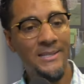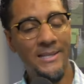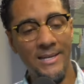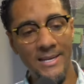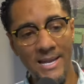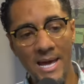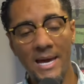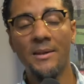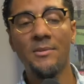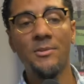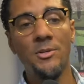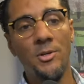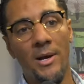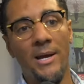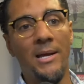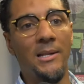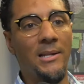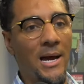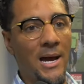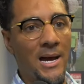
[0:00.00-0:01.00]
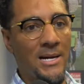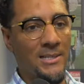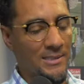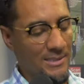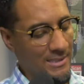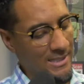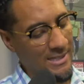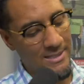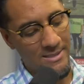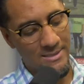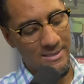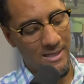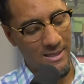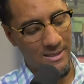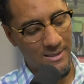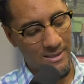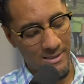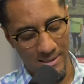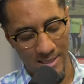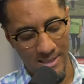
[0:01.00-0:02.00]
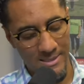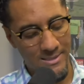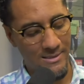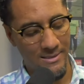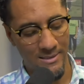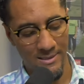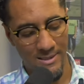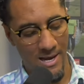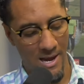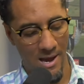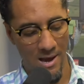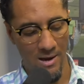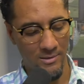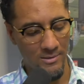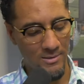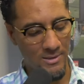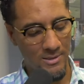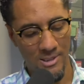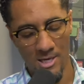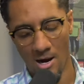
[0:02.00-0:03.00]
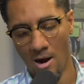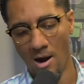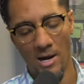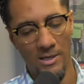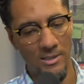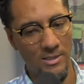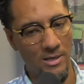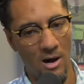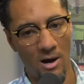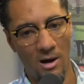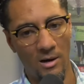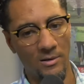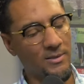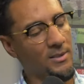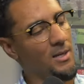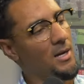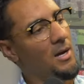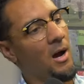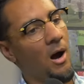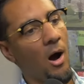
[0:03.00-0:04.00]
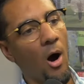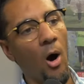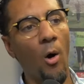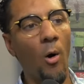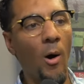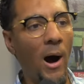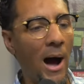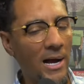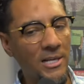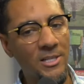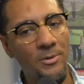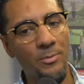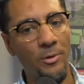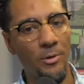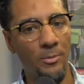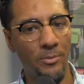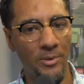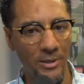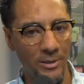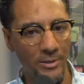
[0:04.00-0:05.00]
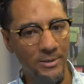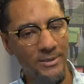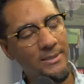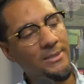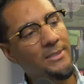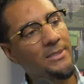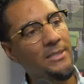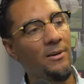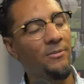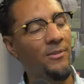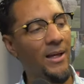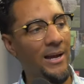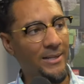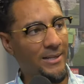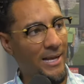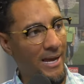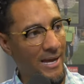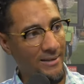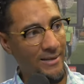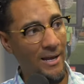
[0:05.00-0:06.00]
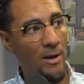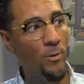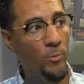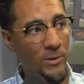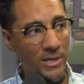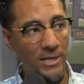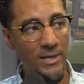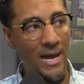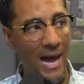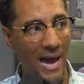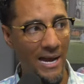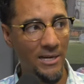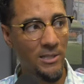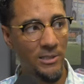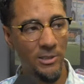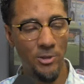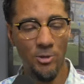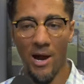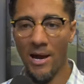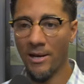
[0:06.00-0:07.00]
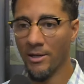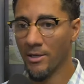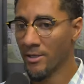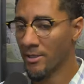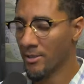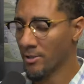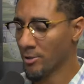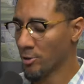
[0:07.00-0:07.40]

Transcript: the negative trade lines are things like collection accounts, charge offs, oh, ah. old hospital bills, and stuff like so that that we actually try to